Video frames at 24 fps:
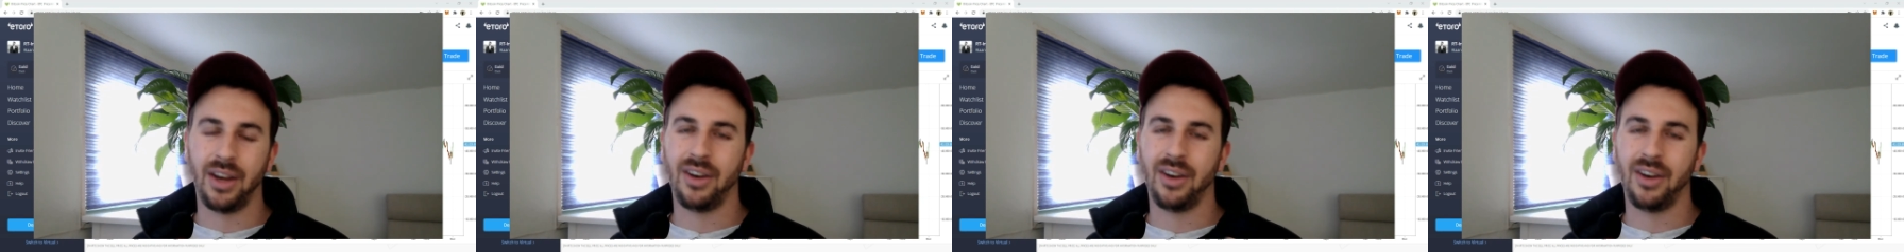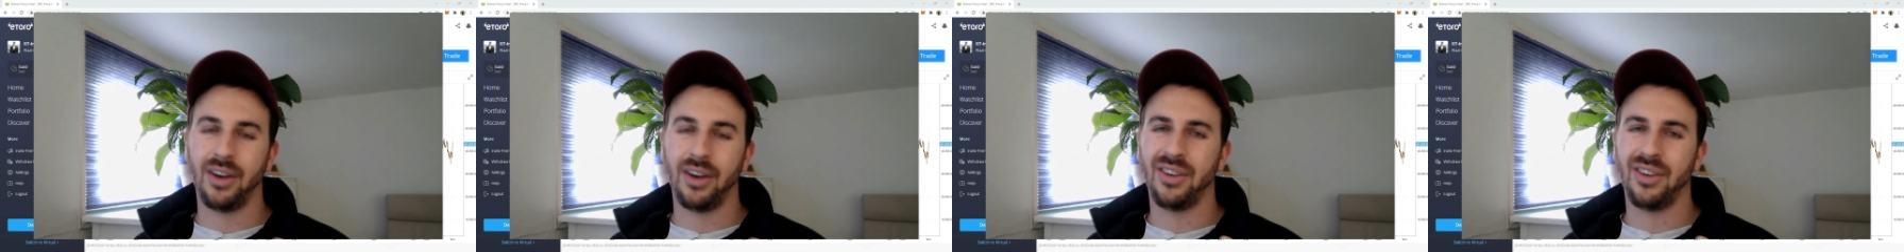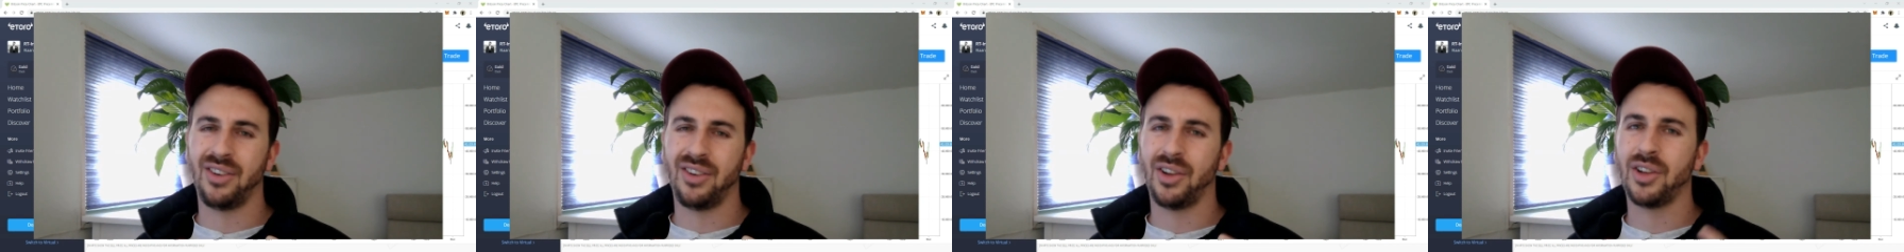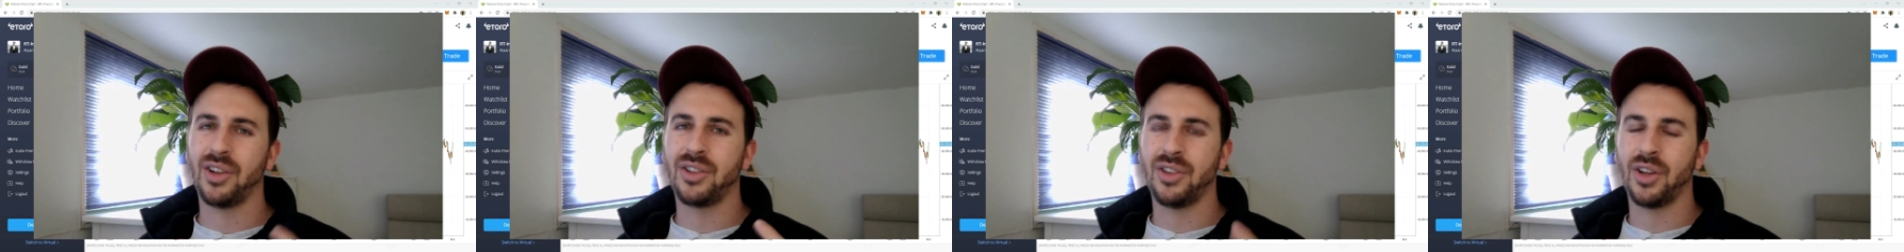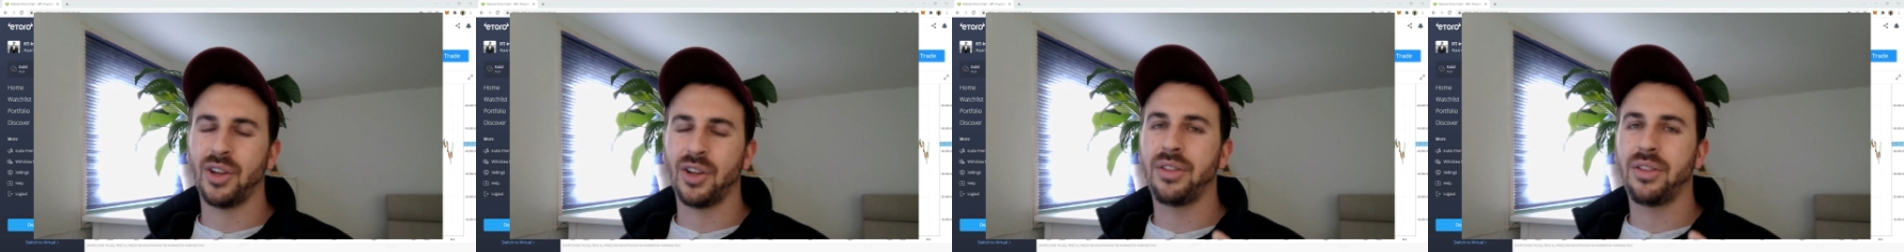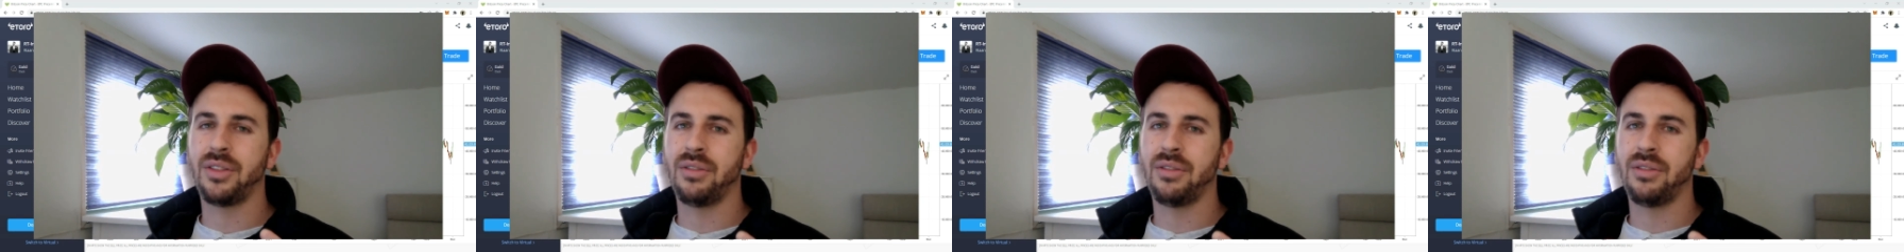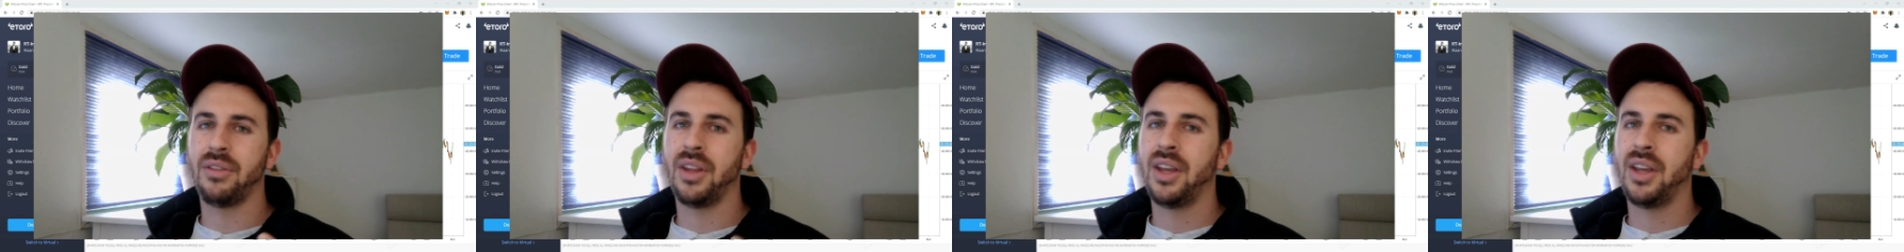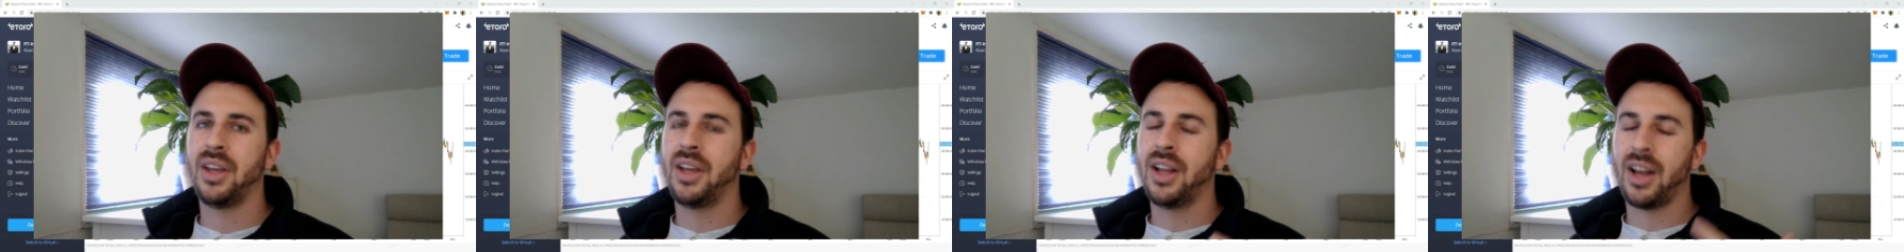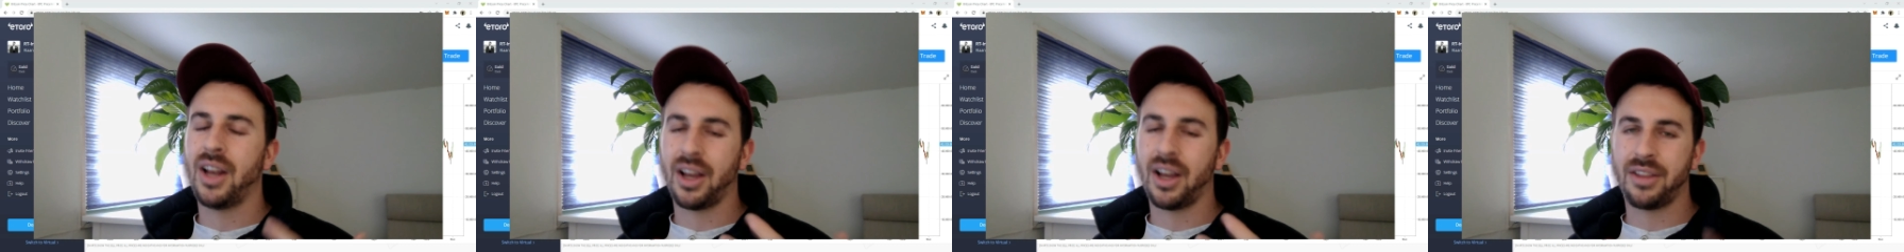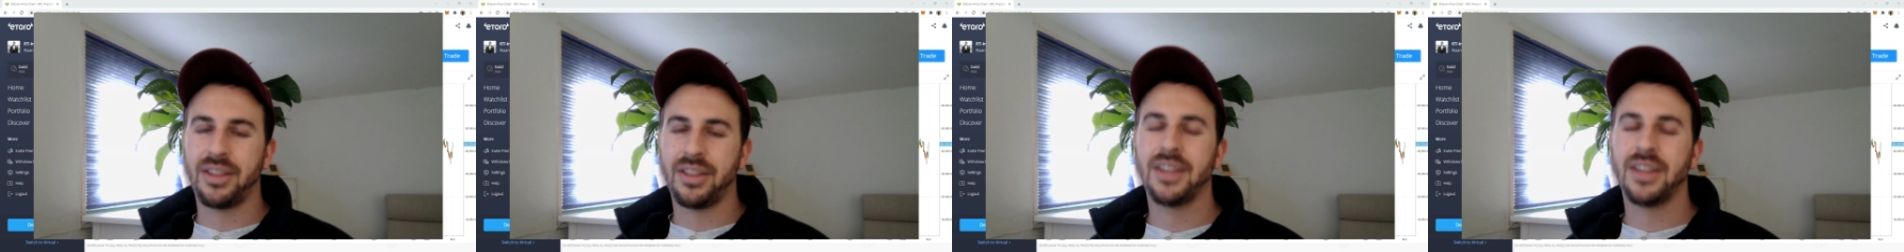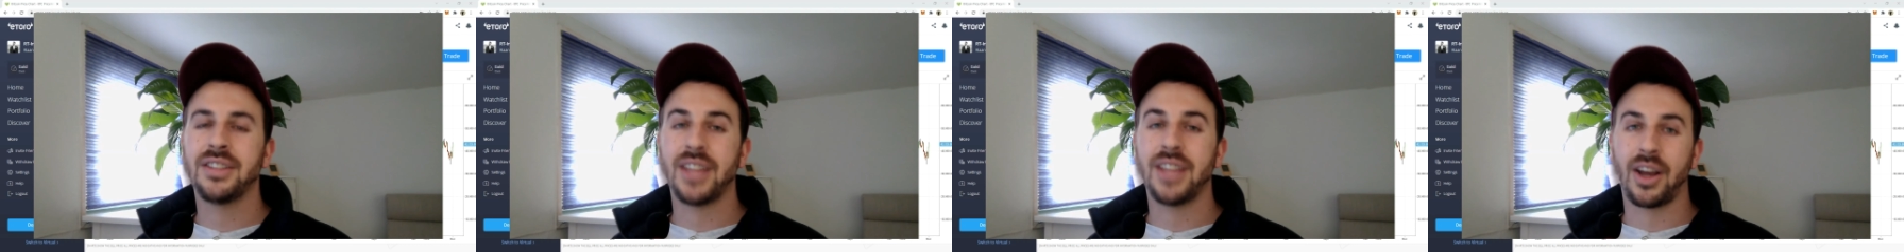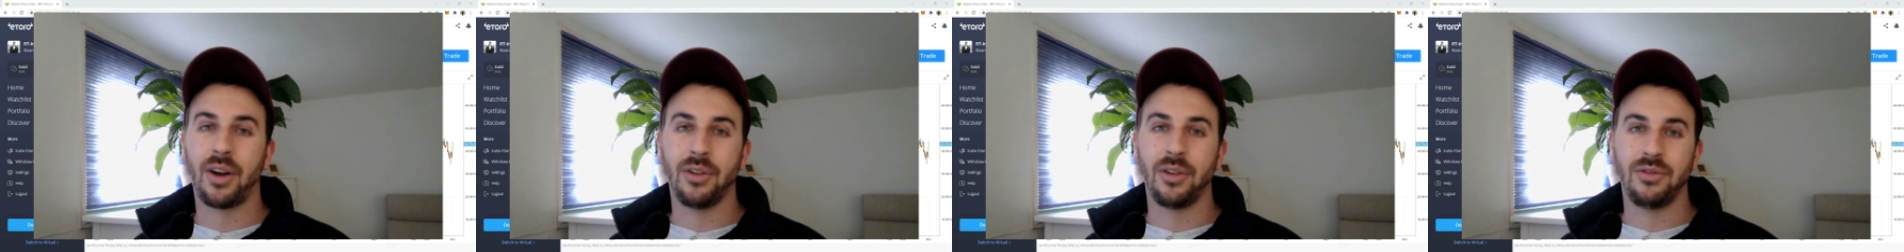not not like things
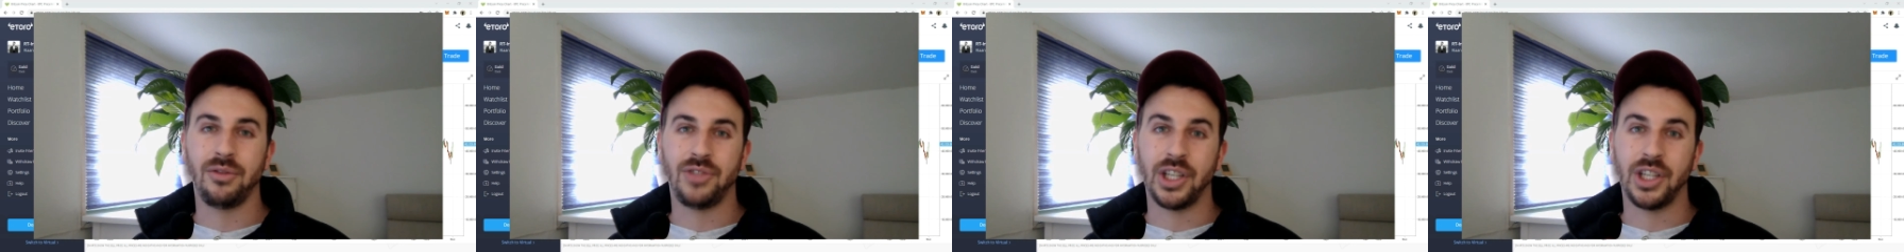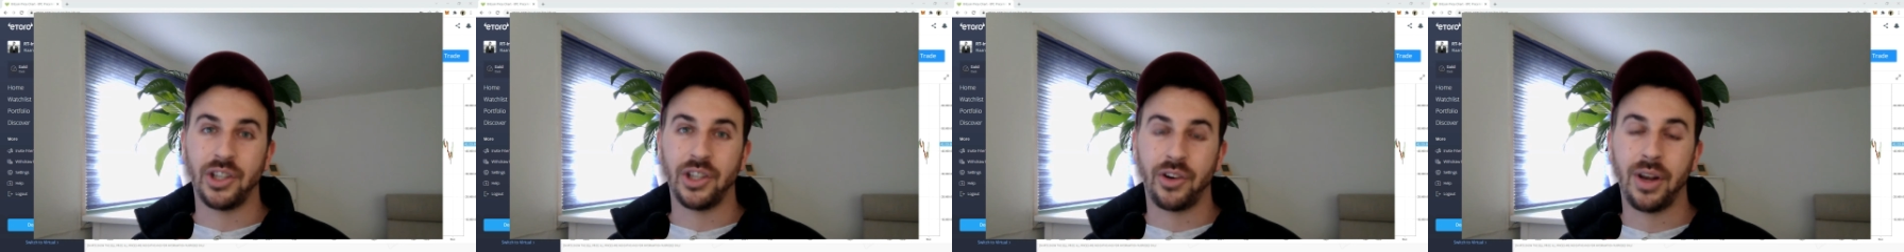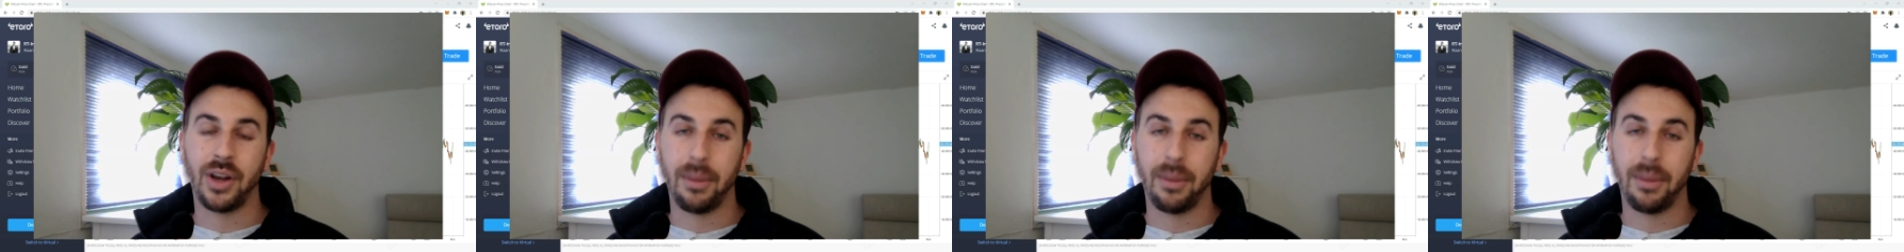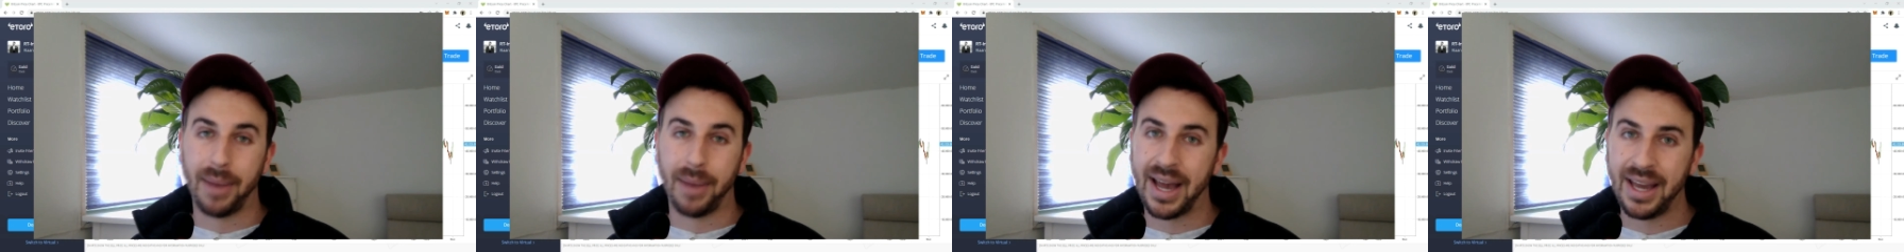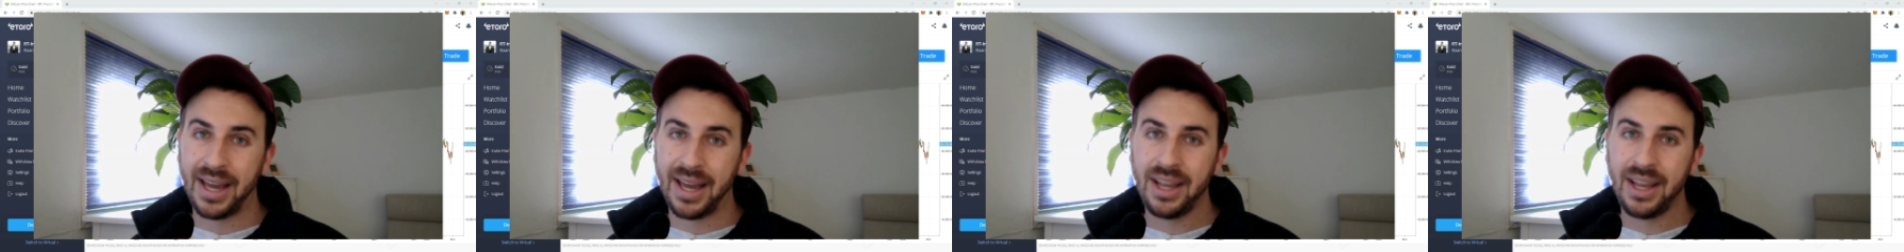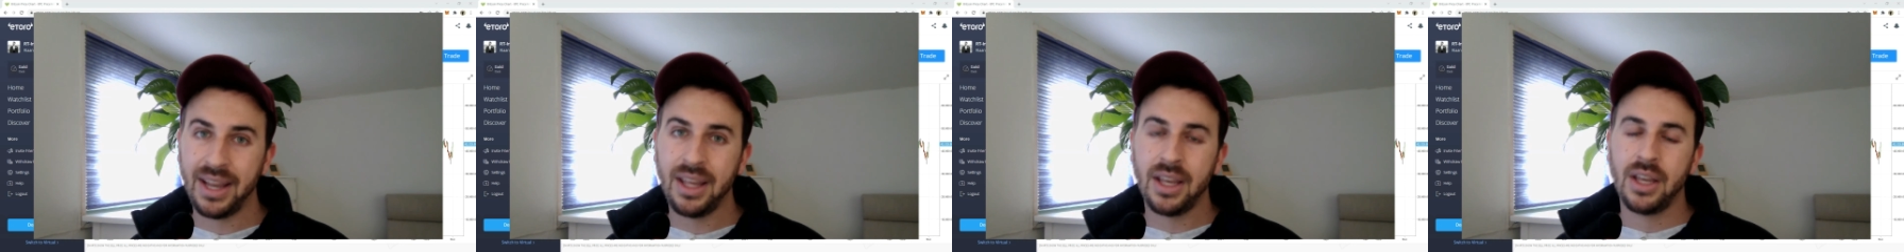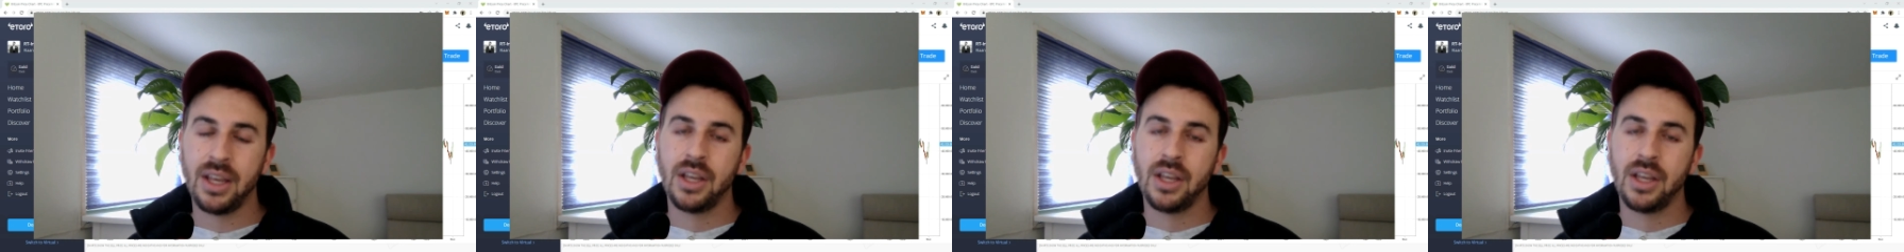that are generally bad.